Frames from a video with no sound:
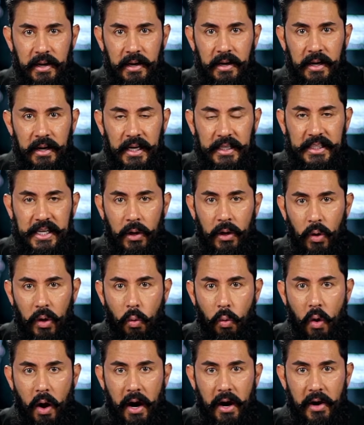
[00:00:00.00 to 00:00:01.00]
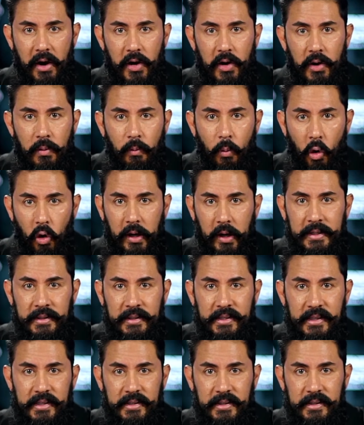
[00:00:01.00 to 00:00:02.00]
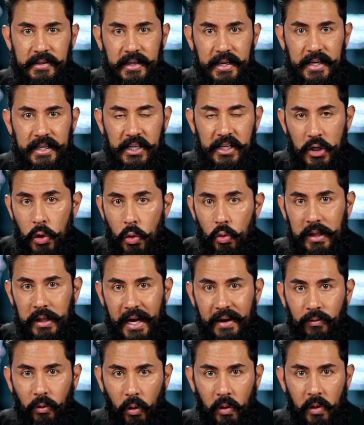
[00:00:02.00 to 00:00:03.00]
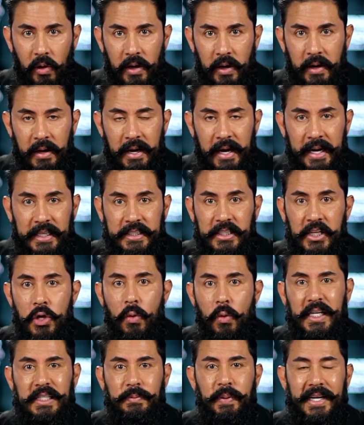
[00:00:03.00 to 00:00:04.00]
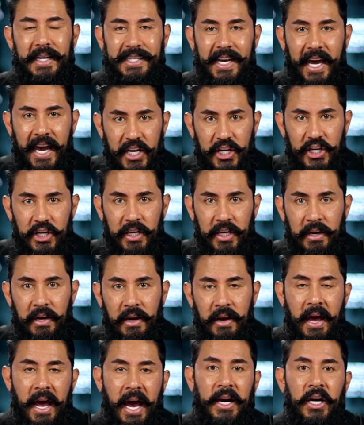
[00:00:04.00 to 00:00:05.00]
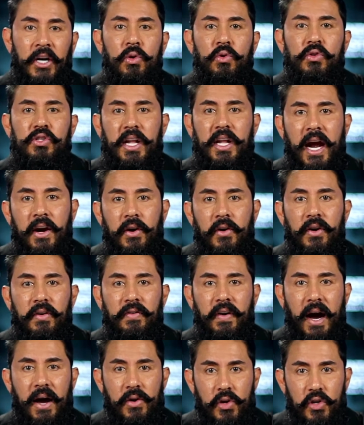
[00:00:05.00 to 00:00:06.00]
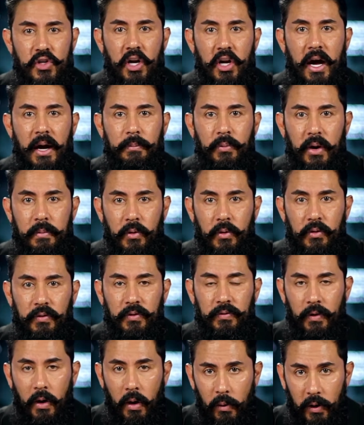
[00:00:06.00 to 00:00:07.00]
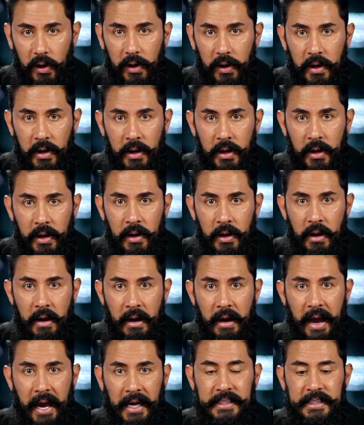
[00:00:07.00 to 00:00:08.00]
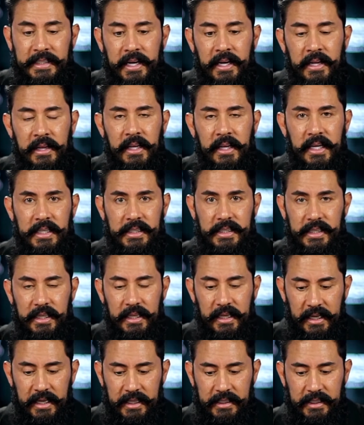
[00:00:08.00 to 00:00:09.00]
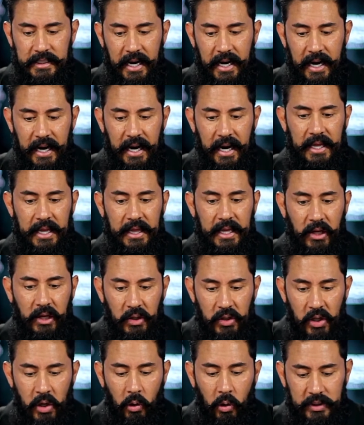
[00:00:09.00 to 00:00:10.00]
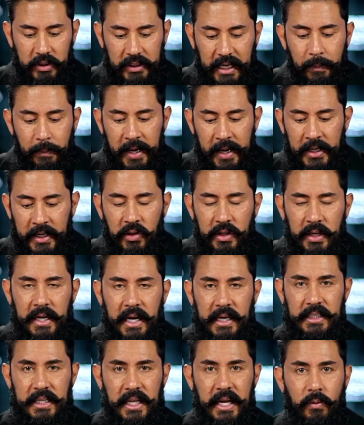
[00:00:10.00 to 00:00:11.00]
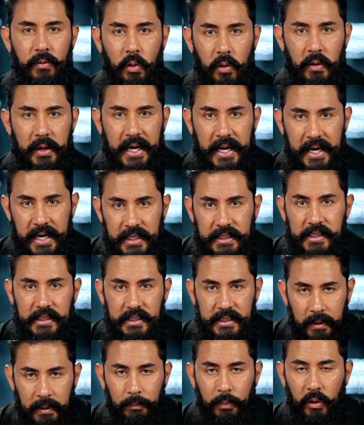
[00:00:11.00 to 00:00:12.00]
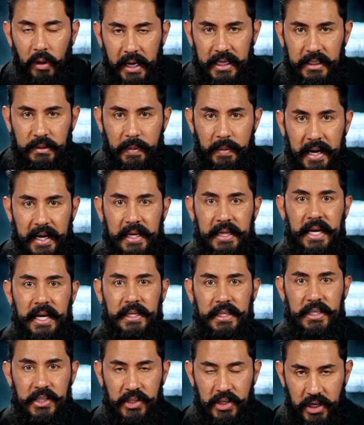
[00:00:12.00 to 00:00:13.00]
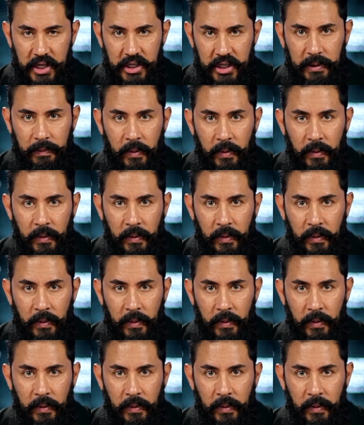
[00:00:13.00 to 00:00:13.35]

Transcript: It's going to require more consistency. It's a new level. And it's a new expectation and a new standard of how you should operate moving forward. And setting these, these uh, you know, stepping into the next level is as simple as making that decision.